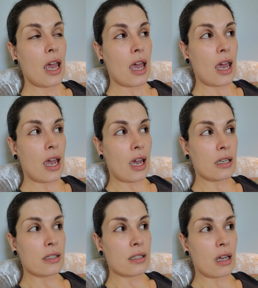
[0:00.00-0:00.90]

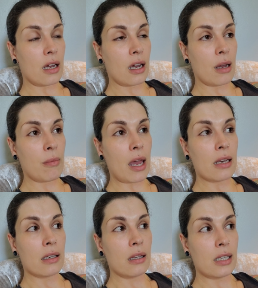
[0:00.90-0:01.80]

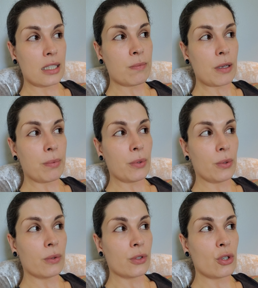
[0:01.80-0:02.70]
And these
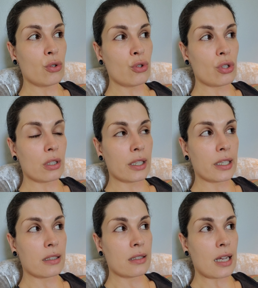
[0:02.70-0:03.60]
people
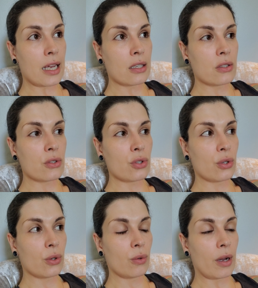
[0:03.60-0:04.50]
usually tend
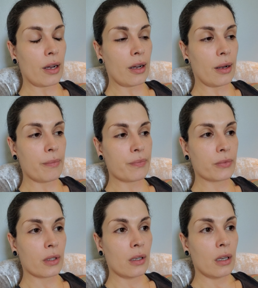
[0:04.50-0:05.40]
to
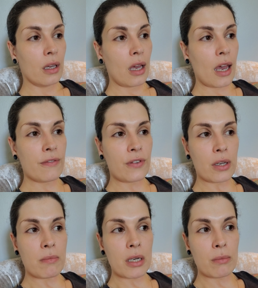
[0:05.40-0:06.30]
have
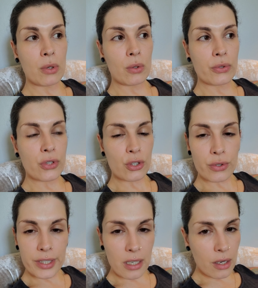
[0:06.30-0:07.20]
very minimal
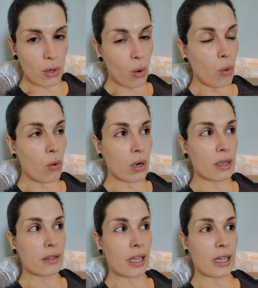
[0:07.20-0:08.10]
surgery done,
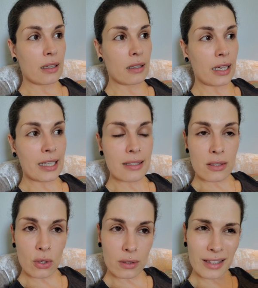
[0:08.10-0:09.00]
or they get
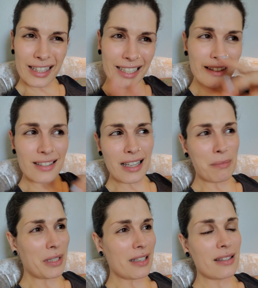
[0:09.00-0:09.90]
certain things,
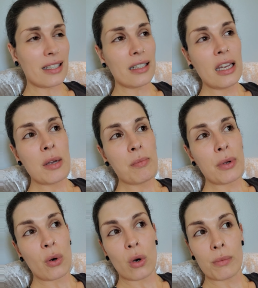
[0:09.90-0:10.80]
I'm guessing,
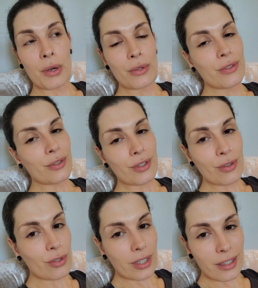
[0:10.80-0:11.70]
but hormones are
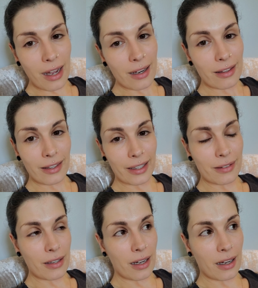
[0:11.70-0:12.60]
usually not a thing.